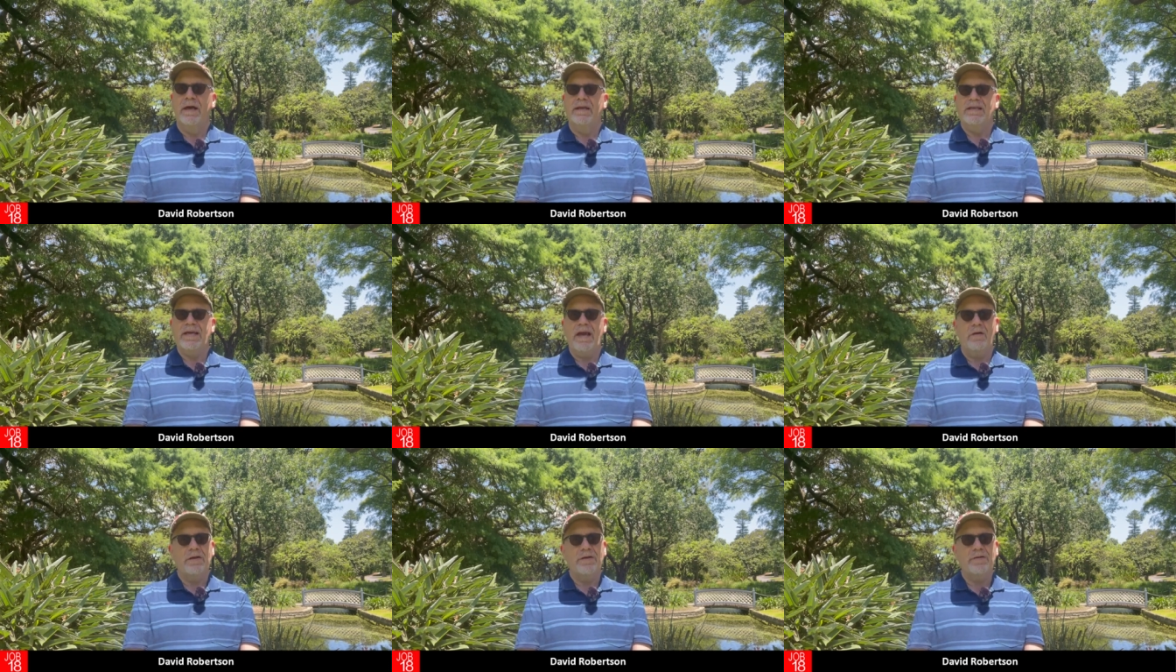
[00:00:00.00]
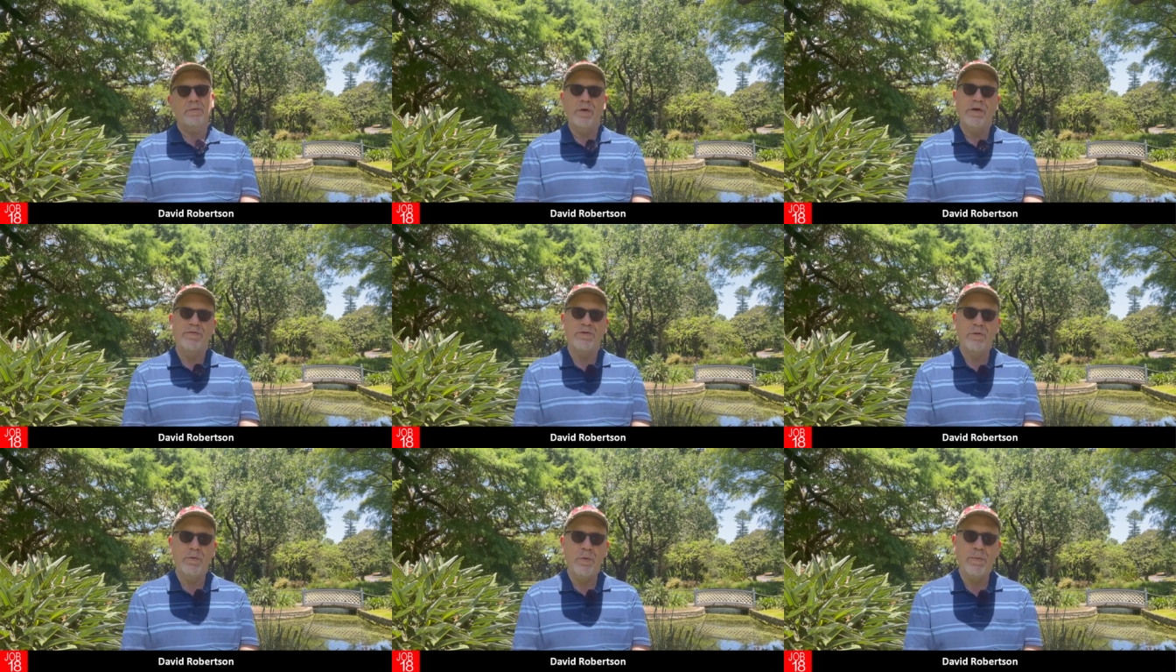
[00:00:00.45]
Doubtless
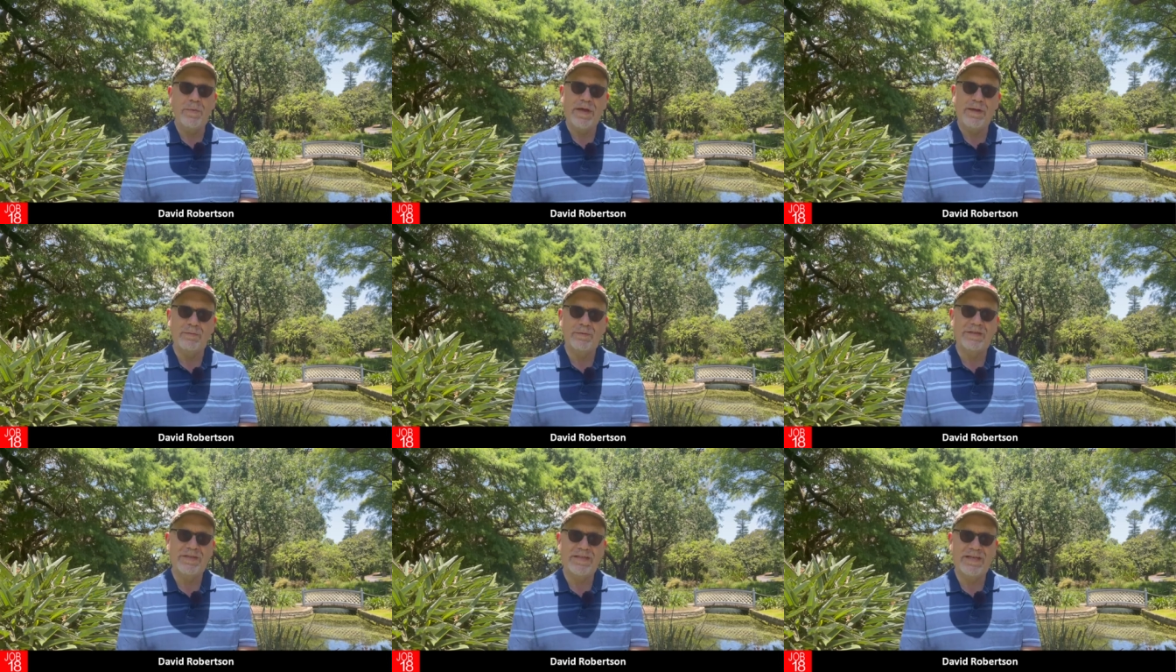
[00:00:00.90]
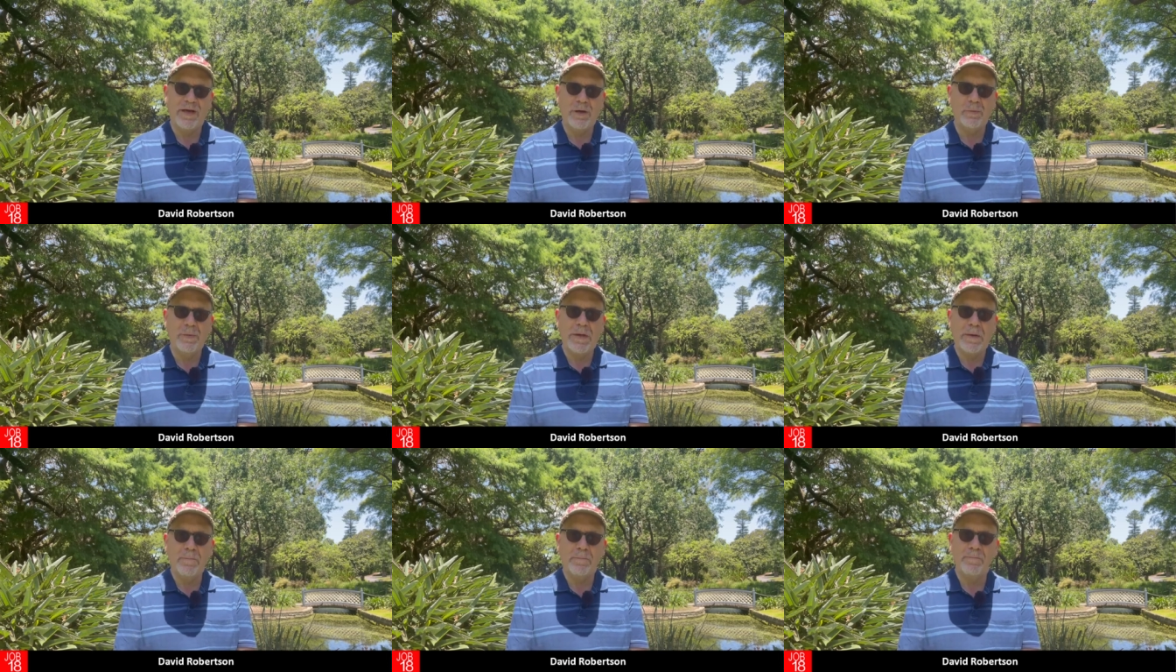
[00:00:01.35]
one of you will be able to tell
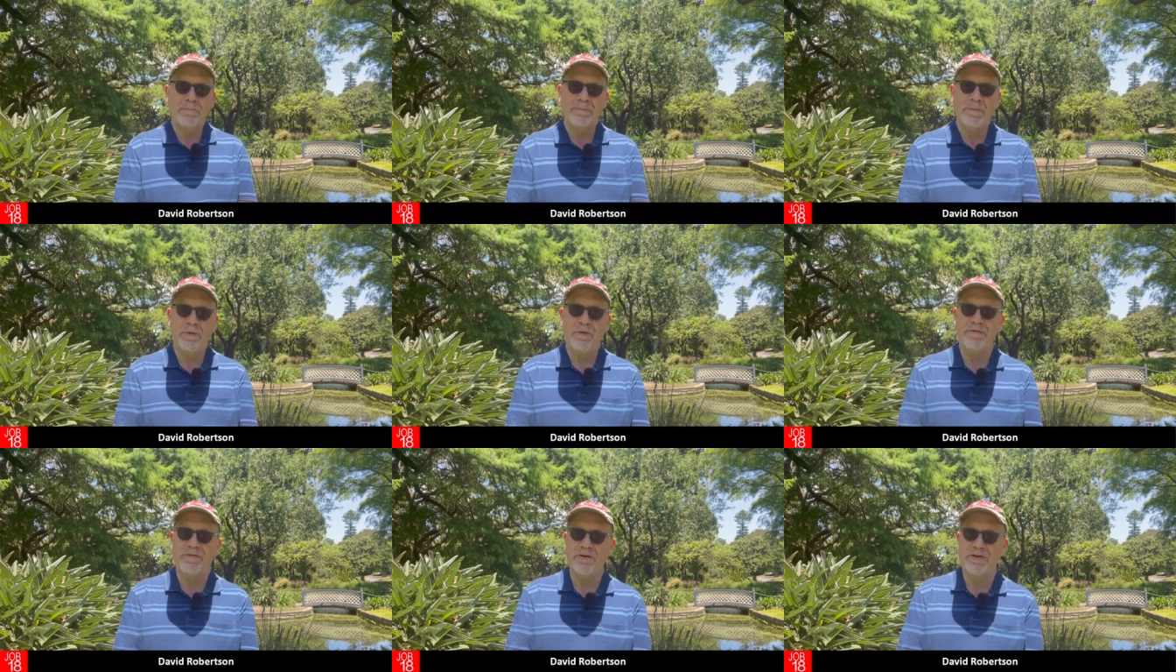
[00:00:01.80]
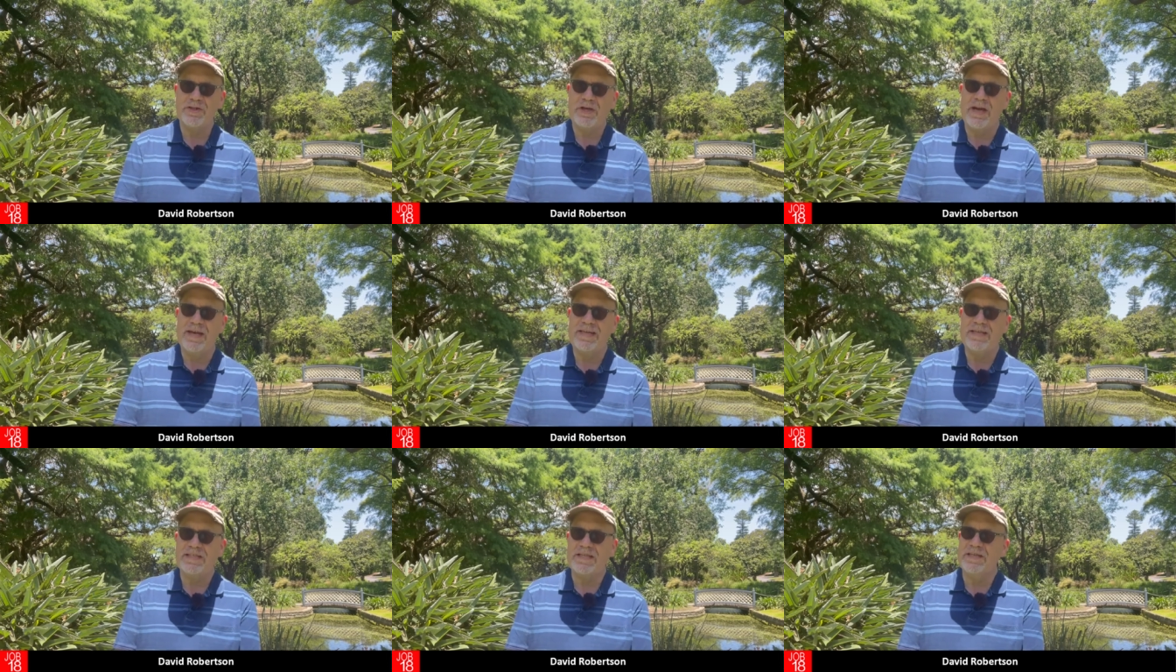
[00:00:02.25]
me, one of our
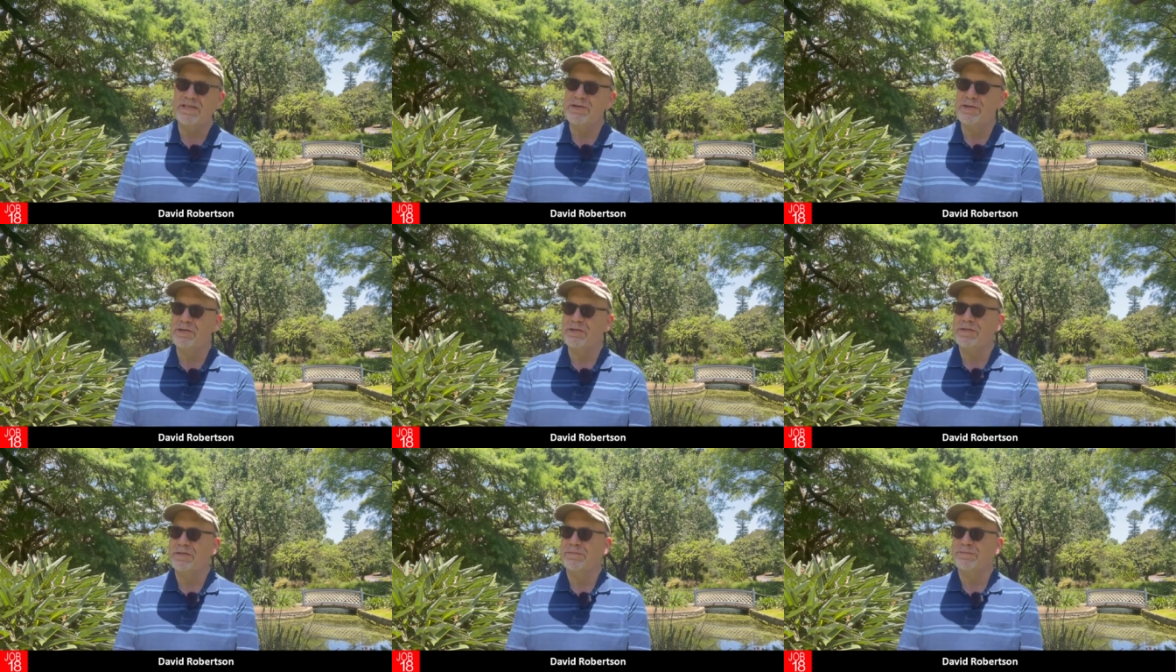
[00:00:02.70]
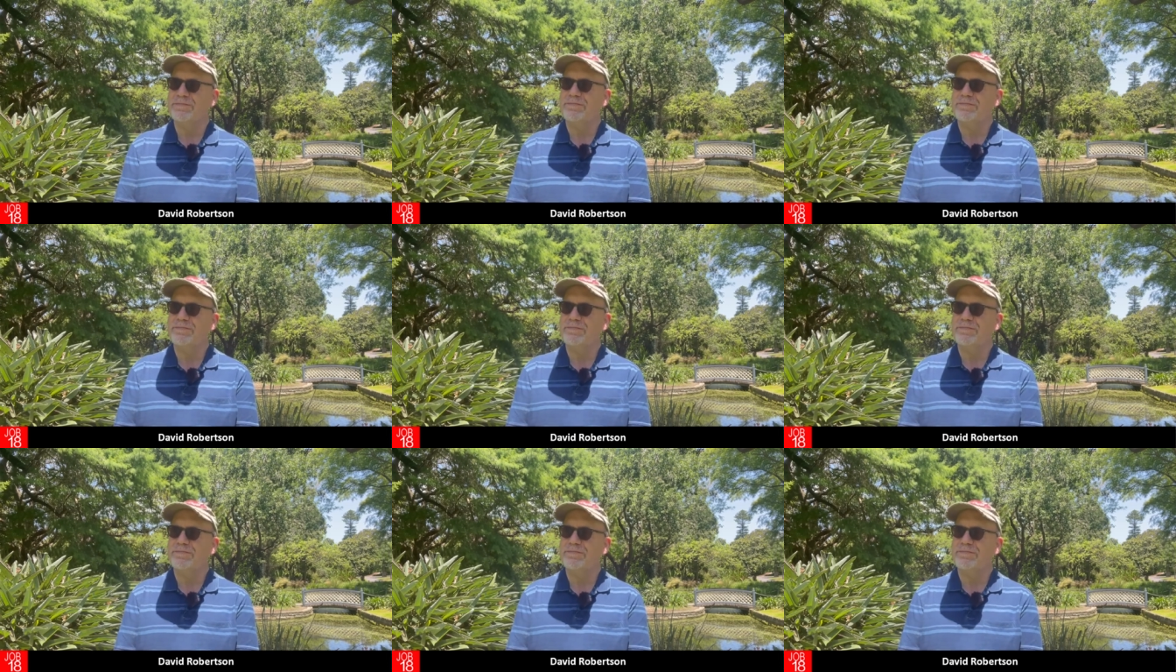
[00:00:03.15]
Chinese listeners.